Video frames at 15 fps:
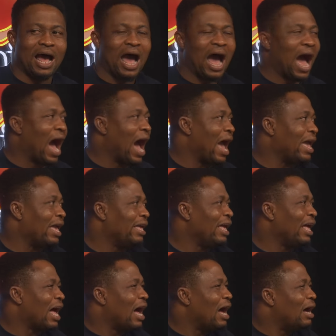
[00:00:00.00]
I
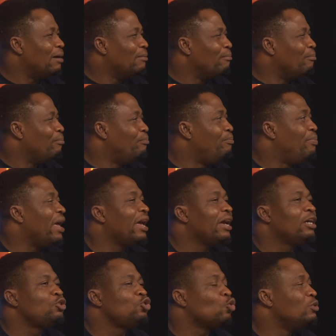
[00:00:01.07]

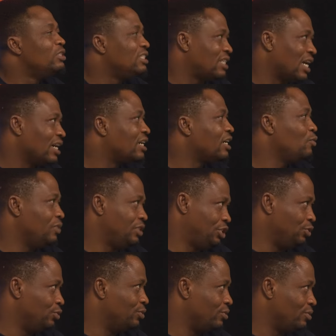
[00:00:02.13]
beg to disagree with you.
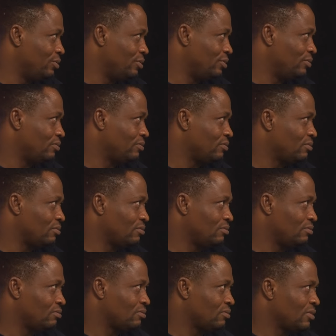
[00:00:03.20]

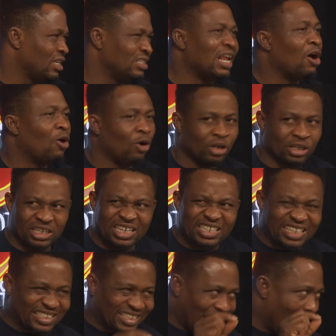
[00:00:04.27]
Now, it
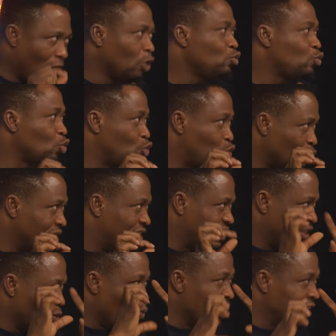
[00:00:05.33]
is how to do it, the
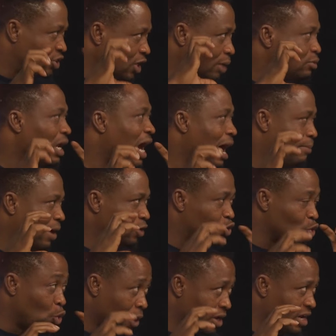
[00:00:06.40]
wisdom about going